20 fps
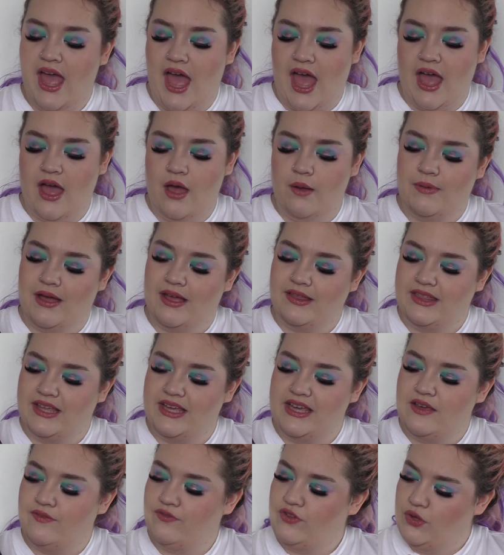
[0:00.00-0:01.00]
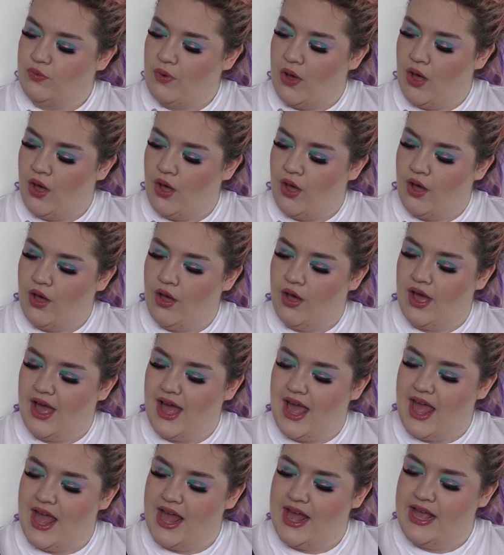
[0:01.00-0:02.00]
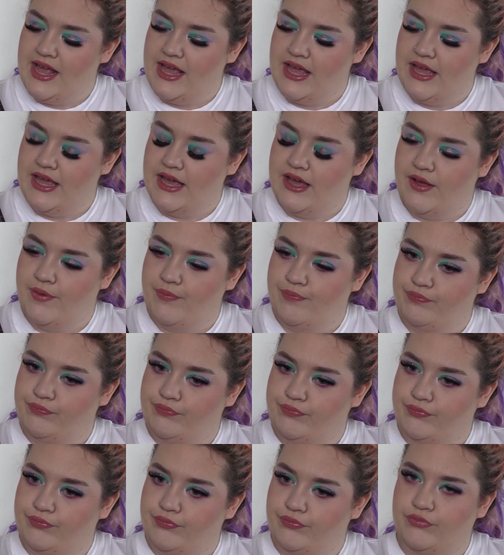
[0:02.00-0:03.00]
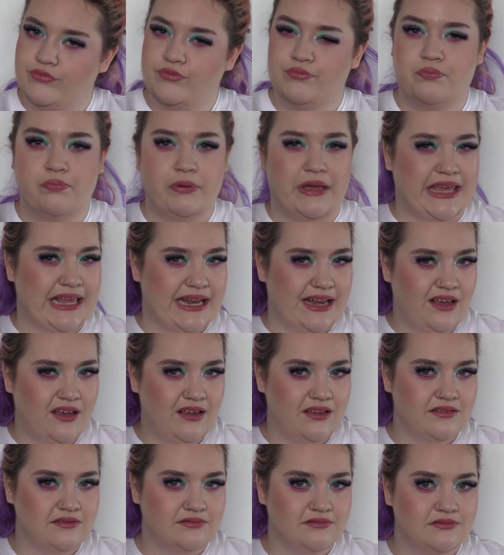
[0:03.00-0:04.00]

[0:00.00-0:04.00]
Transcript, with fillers: Um, I think if you are a beginner,